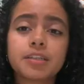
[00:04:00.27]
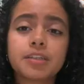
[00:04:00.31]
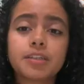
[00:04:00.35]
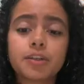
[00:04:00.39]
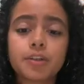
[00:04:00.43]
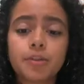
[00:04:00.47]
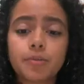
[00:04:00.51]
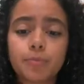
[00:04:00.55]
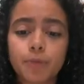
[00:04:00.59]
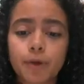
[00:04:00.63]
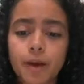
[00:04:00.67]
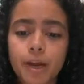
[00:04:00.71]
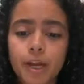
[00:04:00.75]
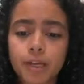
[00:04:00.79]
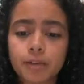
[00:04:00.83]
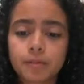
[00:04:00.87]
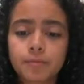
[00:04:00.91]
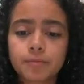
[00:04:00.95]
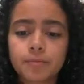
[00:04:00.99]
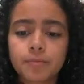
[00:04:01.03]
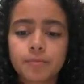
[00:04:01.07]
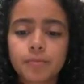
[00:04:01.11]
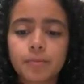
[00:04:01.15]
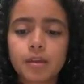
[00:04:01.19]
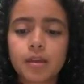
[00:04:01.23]
to the brain.
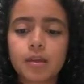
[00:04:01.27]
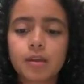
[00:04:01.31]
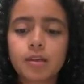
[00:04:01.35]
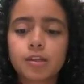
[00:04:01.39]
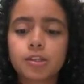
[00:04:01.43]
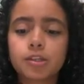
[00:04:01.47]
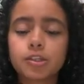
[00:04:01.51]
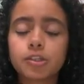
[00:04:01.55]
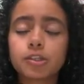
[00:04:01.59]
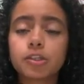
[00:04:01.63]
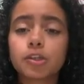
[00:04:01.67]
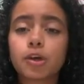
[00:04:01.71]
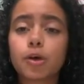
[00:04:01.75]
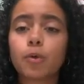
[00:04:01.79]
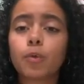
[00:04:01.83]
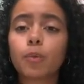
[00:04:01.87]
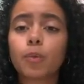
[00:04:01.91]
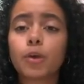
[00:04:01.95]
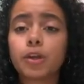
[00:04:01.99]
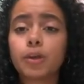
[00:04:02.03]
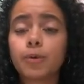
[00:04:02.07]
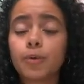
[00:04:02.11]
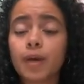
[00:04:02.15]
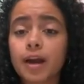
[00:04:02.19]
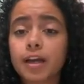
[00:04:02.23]
So when
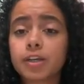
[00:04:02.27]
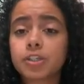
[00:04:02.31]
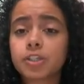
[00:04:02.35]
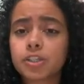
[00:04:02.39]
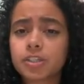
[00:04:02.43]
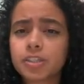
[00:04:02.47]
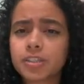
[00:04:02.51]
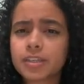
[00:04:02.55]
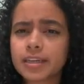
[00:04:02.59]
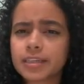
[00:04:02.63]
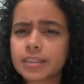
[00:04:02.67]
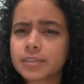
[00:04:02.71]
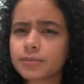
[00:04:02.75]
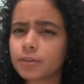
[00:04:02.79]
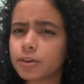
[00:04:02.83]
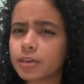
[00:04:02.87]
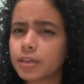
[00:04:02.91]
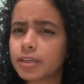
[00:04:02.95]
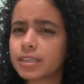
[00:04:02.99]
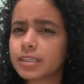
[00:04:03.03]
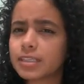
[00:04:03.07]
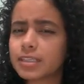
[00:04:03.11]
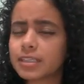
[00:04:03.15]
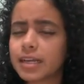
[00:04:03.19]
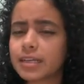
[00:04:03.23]
you exercise for an
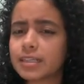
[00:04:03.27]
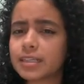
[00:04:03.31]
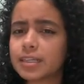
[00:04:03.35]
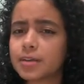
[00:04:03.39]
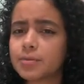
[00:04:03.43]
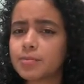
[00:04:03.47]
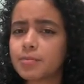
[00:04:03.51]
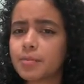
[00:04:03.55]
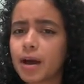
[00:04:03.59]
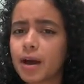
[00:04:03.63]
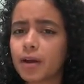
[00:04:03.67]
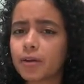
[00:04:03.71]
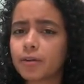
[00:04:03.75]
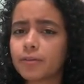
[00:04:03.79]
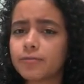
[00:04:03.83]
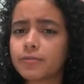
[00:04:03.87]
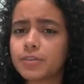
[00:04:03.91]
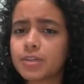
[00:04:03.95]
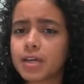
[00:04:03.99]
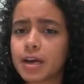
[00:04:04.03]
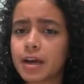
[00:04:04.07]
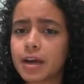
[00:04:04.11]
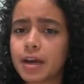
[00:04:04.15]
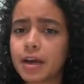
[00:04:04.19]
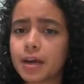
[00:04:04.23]
extended amount of
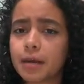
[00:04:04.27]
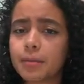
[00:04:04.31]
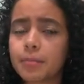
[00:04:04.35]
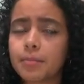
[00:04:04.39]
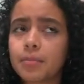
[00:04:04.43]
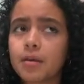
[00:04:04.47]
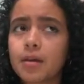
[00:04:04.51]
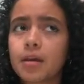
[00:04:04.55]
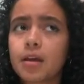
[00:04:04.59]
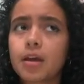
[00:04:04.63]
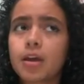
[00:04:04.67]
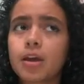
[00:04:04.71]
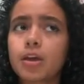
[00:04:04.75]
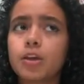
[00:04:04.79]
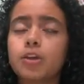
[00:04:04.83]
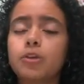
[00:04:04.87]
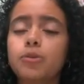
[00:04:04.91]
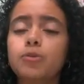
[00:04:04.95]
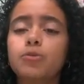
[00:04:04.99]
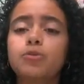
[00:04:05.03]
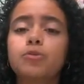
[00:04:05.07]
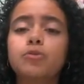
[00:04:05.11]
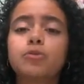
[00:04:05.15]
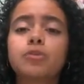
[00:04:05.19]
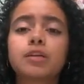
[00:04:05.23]
time,
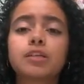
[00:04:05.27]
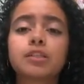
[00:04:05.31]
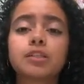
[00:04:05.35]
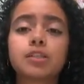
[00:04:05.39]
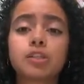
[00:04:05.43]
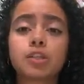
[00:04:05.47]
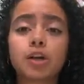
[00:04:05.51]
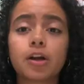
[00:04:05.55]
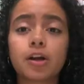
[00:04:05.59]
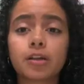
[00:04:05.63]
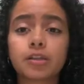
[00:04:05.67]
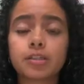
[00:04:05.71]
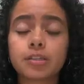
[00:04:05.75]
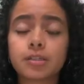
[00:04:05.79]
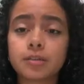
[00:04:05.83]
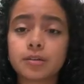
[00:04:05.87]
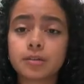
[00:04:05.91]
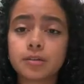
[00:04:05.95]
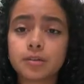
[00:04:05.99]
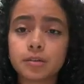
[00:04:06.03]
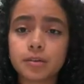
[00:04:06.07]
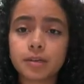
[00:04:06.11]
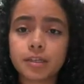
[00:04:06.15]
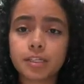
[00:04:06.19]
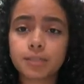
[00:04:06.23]
you can start
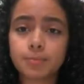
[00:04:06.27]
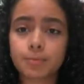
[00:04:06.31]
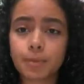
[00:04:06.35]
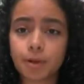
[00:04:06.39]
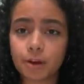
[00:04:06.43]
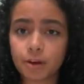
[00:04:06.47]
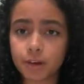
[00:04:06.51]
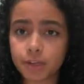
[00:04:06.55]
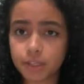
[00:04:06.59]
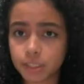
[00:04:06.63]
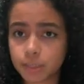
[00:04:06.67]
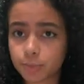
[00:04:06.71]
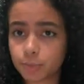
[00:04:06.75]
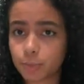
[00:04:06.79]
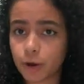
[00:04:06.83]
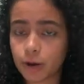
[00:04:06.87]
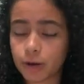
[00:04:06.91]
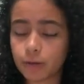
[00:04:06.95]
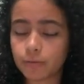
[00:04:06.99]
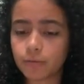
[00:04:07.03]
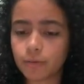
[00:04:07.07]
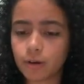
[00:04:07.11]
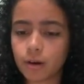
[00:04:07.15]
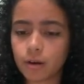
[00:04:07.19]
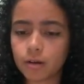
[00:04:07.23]
to experience brain
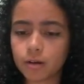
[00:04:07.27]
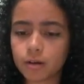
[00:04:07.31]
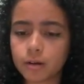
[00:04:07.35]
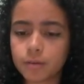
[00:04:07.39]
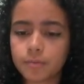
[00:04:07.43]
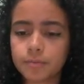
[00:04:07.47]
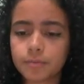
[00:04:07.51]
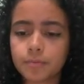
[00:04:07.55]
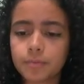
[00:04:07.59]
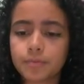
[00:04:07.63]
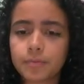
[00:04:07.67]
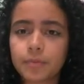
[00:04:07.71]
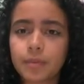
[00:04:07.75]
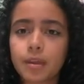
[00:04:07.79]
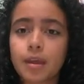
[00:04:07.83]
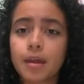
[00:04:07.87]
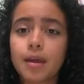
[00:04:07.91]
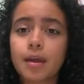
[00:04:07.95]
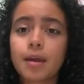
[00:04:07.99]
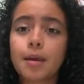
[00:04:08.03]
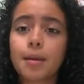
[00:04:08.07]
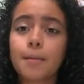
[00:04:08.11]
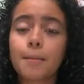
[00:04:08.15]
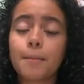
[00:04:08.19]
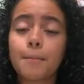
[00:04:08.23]
fog.
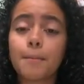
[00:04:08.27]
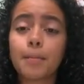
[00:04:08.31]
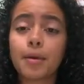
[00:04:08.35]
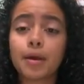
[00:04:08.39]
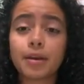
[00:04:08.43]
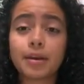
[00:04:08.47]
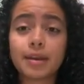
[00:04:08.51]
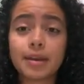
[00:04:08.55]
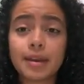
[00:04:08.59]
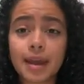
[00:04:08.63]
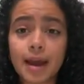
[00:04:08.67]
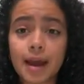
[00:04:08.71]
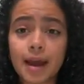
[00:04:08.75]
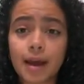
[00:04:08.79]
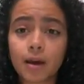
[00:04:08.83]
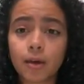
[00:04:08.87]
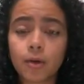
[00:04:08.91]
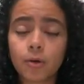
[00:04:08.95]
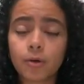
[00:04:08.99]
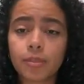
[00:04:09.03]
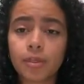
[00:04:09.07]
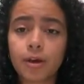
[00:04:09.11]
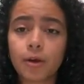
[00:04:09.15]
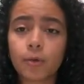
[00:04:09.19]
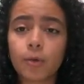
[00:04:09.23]
But
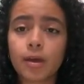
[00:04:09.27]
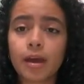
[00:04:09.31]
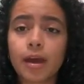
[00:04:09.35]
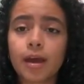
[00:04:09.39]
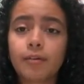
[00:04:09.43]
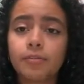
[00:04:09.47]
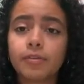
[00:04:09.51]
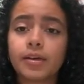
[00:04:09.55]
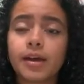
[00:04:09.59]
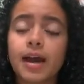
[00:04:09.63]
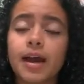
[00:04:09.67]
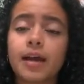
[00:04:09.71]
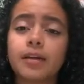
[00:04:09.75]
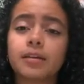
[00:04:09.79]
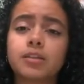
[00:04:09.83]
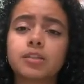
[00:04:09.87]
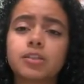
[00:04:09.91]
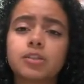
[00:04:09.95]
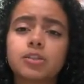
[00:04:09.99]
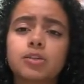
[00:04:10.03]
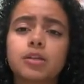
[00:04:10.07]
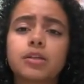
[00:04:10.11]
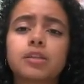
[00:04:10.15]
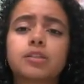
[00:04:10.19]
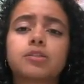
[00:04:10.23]
now that we have the added
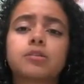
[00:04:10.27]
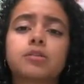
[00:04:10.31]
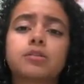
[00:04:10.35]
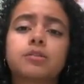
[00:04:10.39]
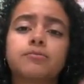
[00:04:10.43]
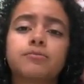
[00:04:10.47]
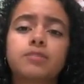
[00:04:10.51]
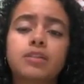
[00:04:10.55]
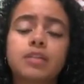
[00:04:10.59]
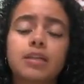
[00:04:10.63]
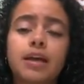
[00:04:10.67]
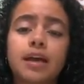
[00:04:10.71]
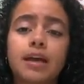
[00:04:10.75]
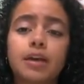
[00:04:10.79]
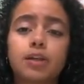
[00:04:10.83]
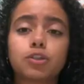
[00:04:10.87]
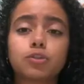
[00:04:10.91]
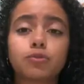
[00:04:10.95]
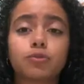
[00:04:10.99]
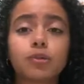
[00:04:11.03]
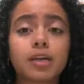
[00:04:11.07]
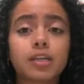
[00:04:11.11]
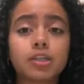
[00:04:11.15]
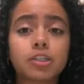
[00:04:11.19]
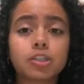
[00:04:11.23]
stressors of
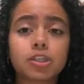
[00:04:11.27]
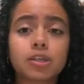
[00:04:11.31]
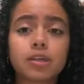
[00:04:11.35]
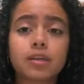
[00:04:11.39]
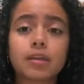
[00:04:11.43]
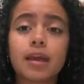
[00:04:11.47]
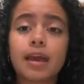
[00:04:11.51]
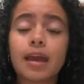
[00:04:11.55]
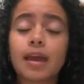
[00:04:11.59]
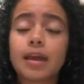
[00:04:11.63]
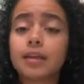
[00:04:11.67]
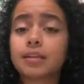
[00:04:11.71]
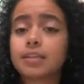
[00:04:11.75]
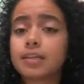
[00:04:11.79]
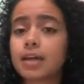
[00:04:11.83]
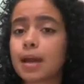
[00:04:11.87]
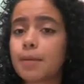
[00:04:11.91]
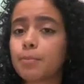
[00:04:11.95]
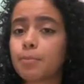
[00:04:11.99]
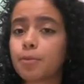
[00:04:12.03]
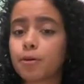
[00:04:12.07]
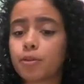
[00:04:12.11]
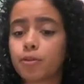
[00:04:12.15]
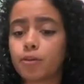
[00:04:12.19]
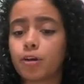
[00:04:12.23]
dehydration and
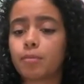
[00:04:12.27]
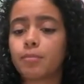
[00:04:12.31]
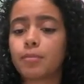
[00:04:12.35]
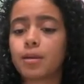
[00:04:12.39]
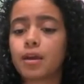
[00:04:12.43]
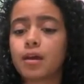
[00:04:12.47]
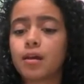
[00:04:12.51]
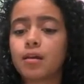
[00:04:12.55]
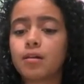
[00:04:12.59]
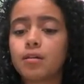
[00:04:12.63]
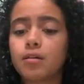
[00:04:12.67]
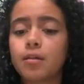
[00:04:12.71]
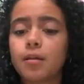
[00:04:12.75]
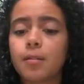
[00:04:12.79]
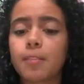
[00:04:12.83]
hyperthermia,